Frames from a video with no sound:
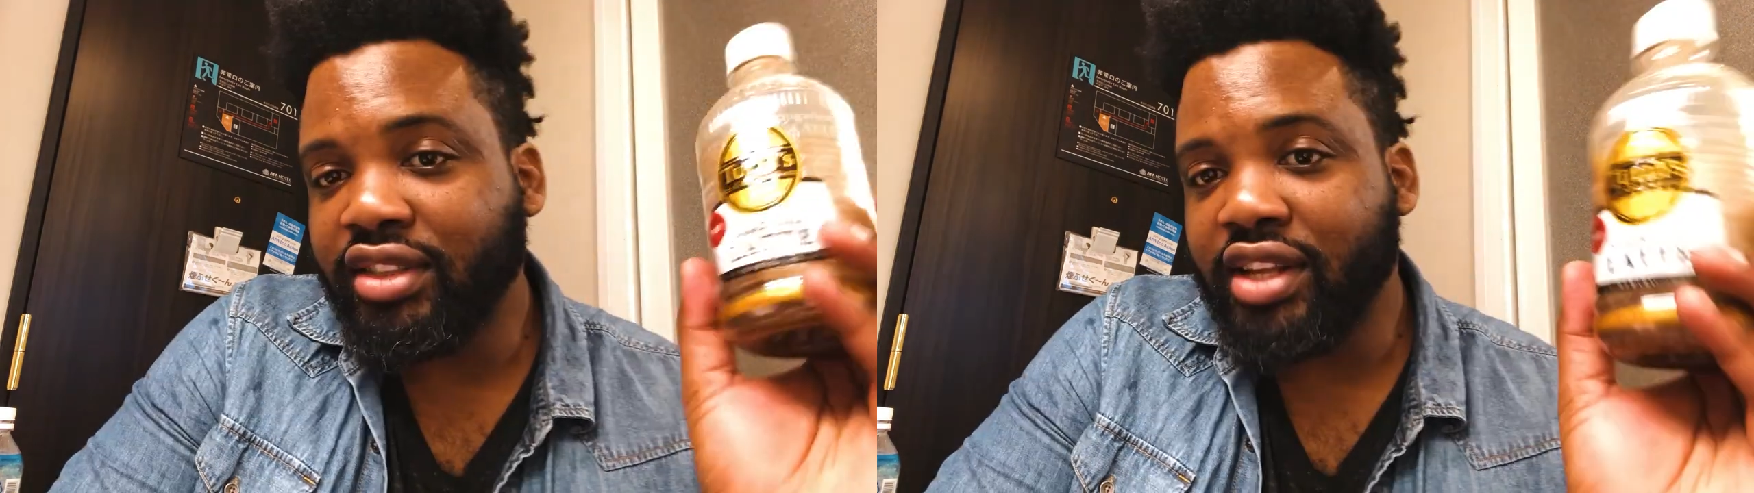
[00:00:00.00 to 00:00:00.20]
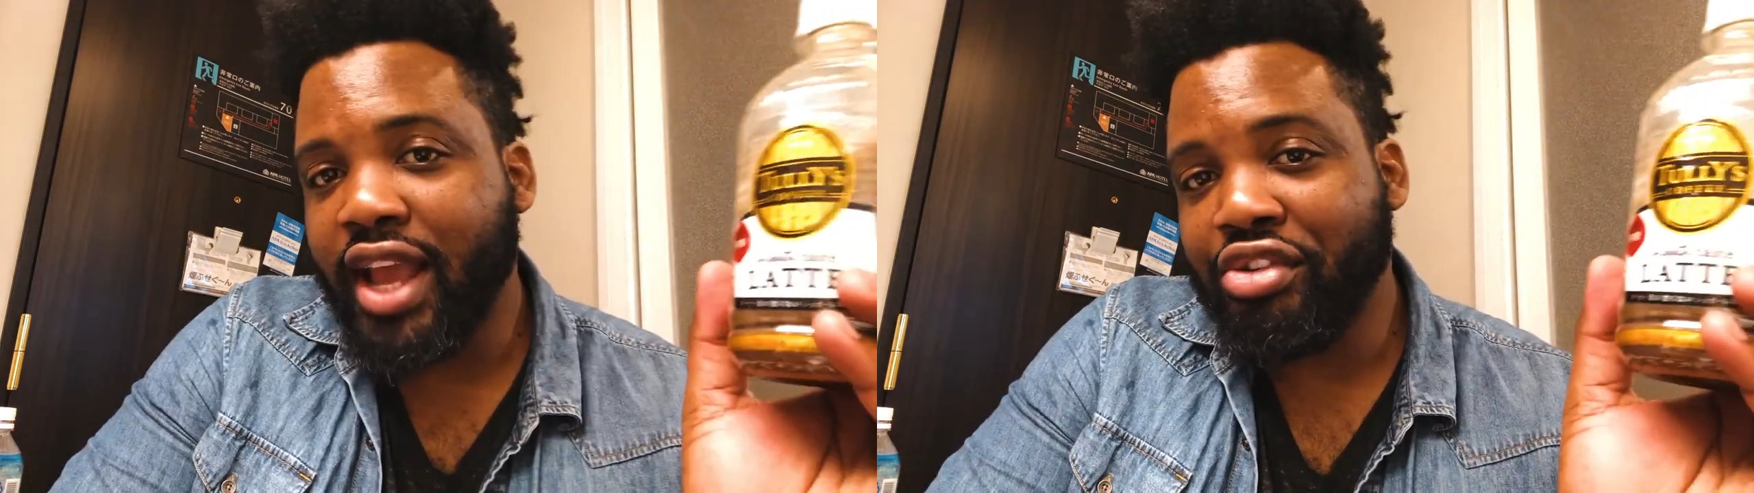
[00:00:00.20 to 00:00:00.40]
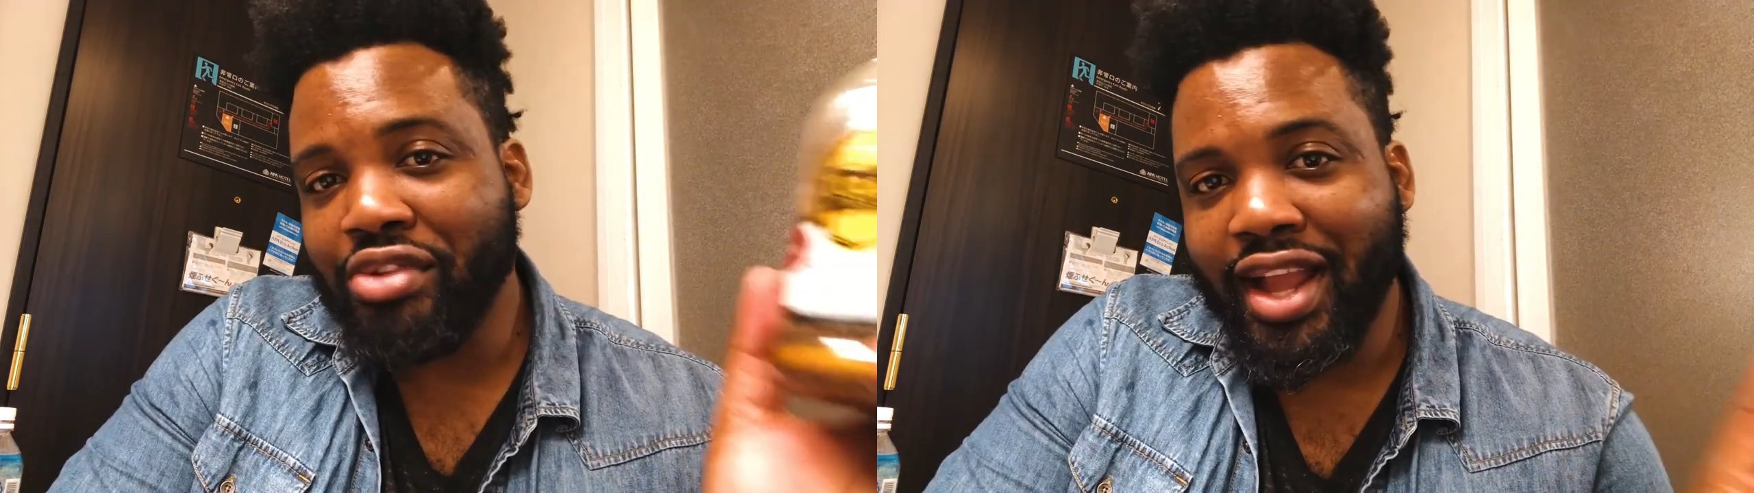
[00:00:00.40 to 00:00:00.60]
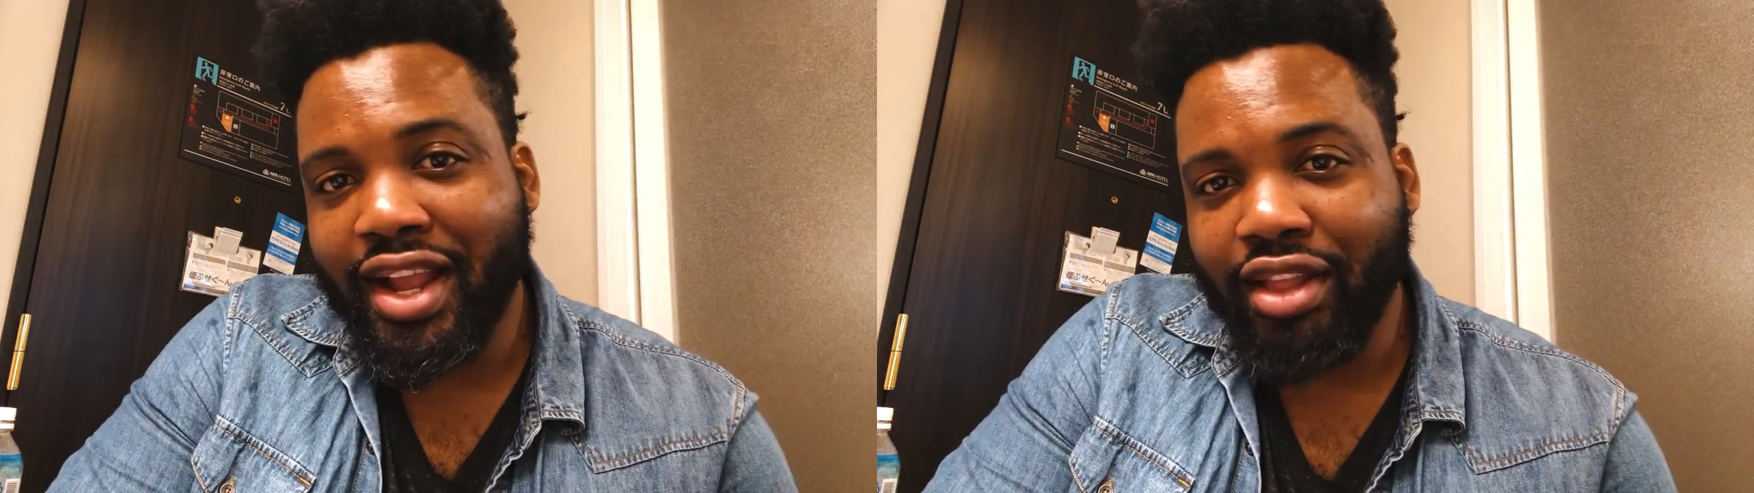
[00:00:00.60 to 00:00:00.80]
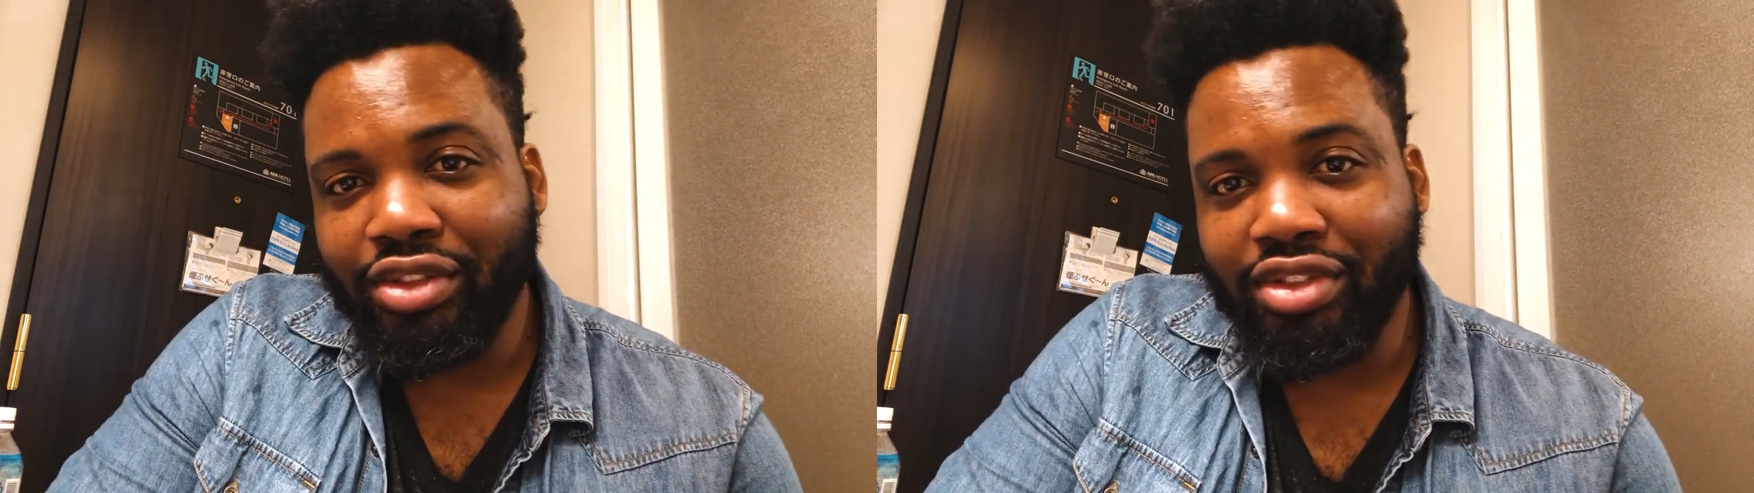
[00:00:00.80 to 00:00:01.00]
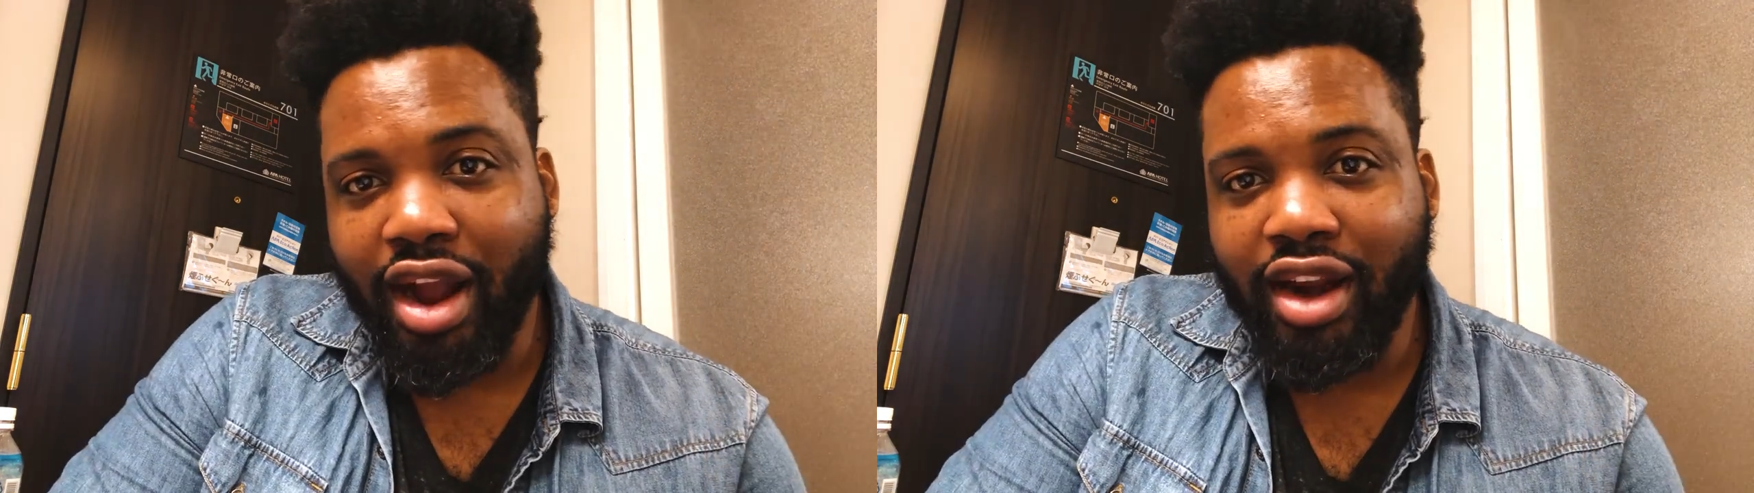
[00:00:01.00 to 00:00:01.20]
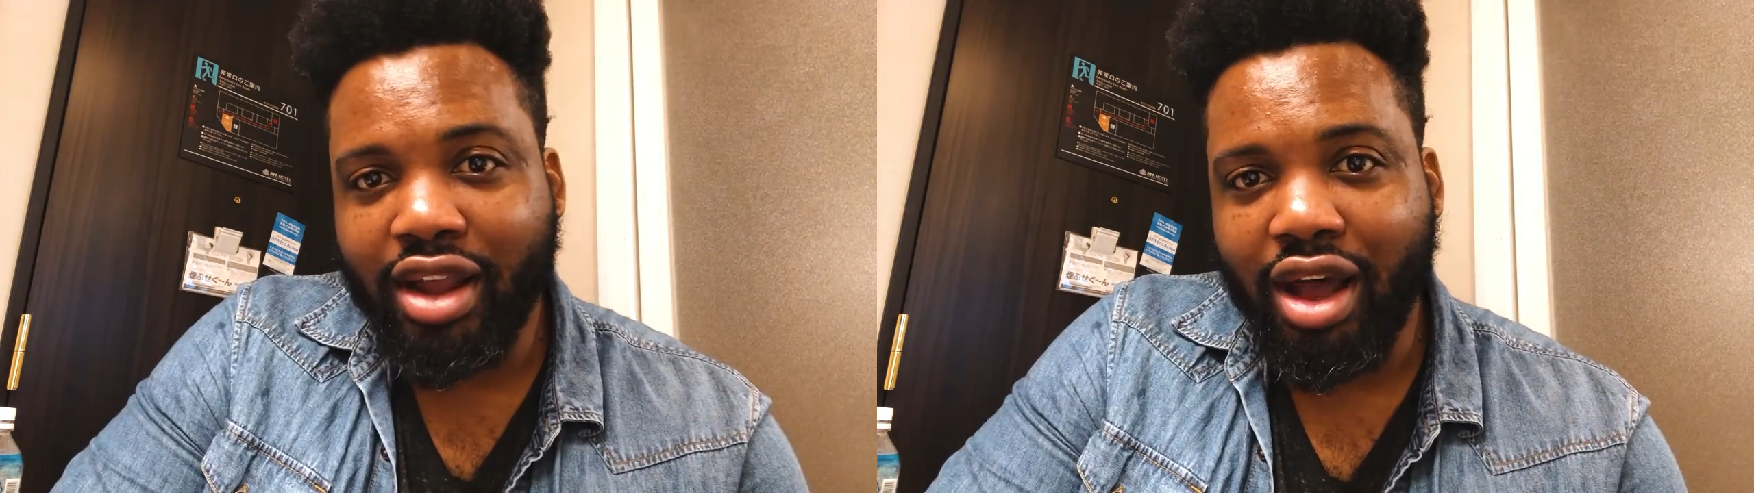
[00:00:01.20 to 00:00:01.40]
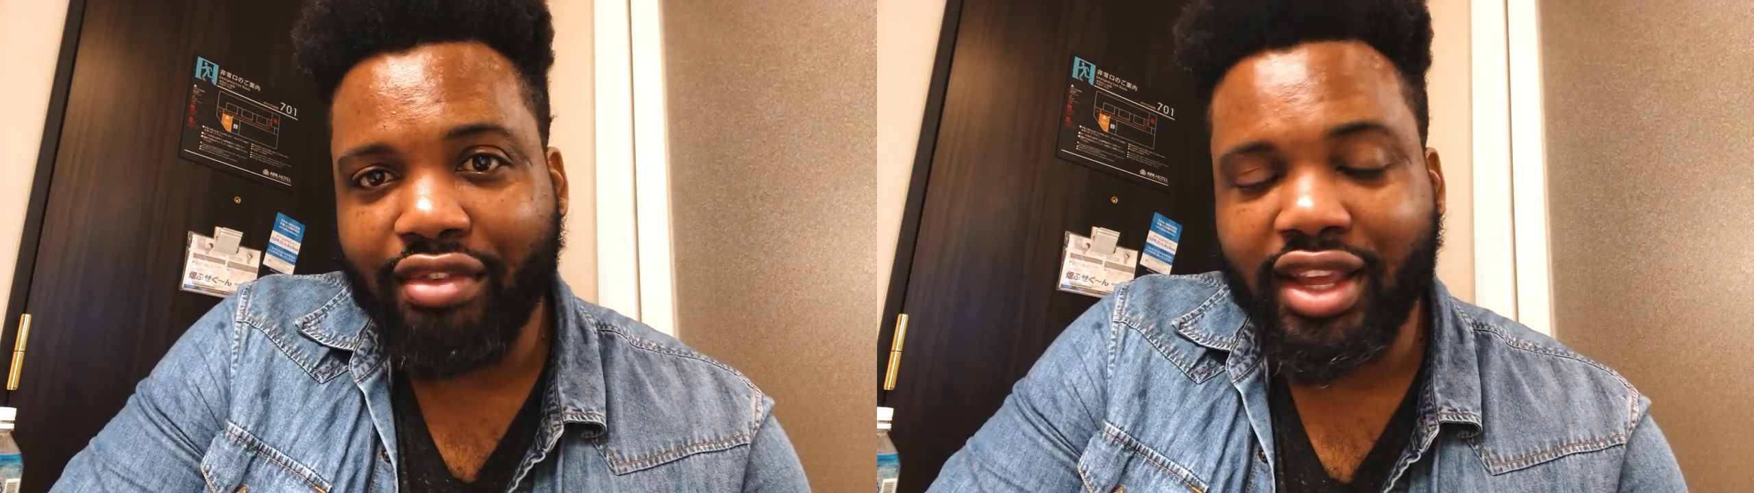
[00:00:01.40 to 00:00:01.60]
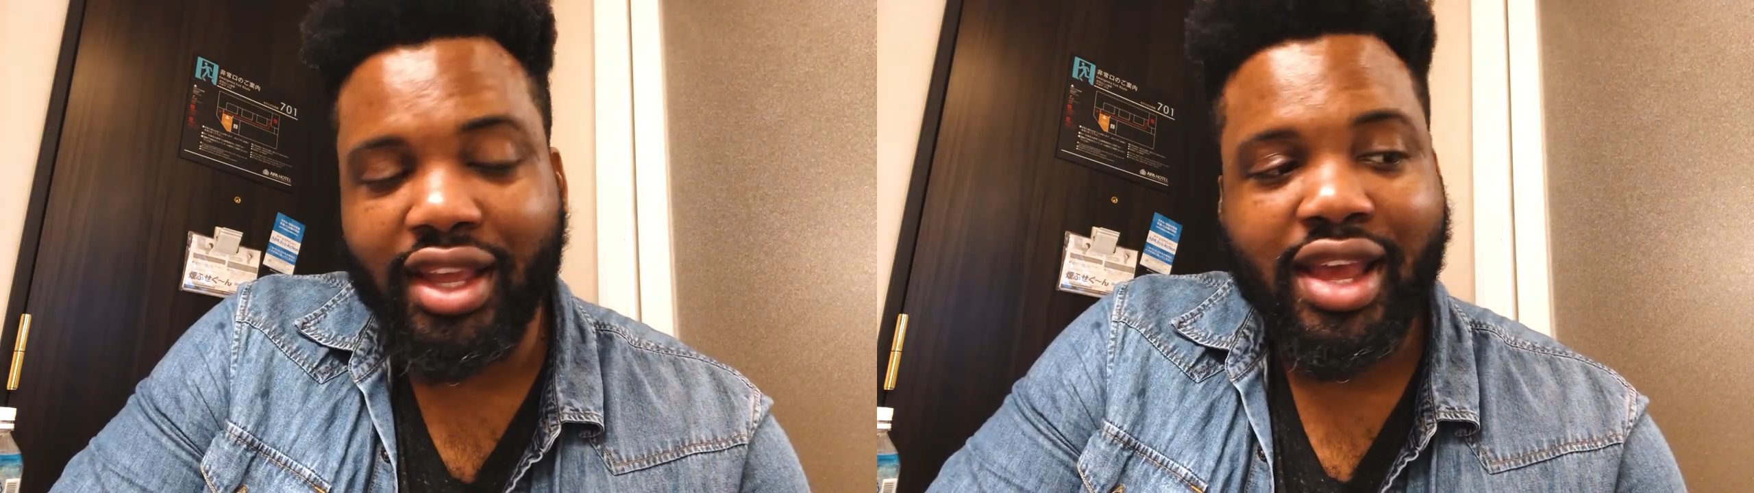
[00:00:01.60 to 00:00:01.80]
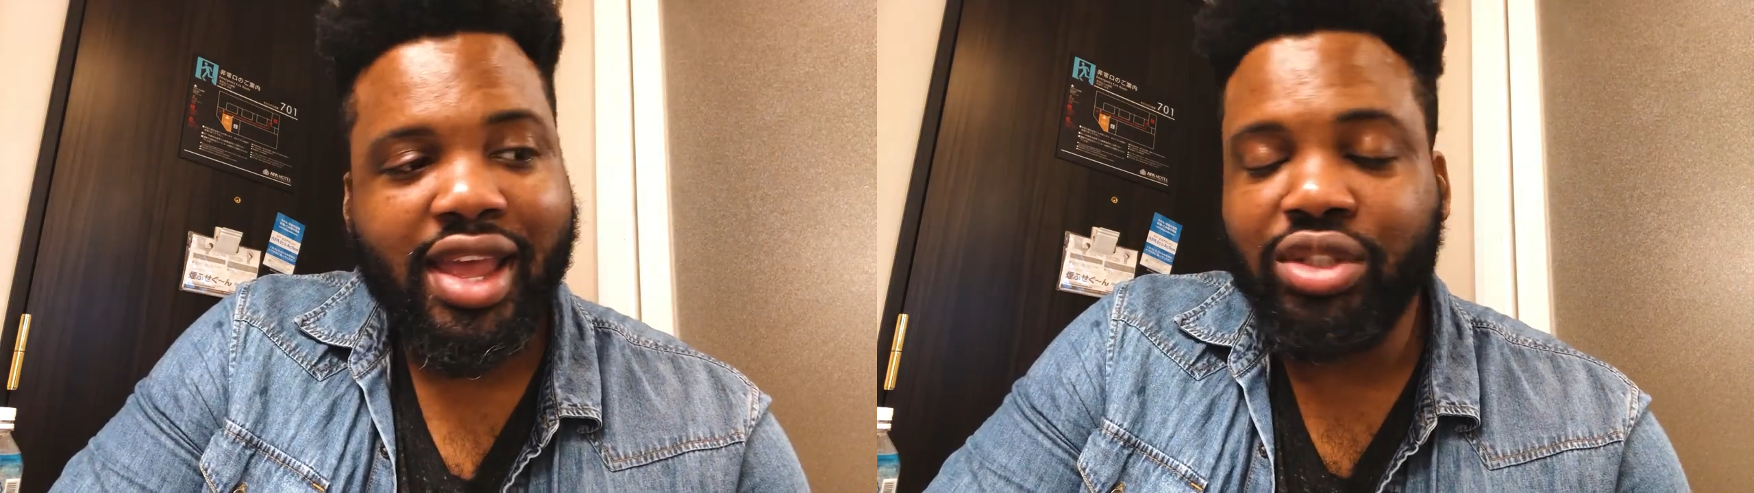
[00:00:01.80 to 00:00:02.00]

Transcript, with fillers: Yesterday, actually, I got the dark coffee.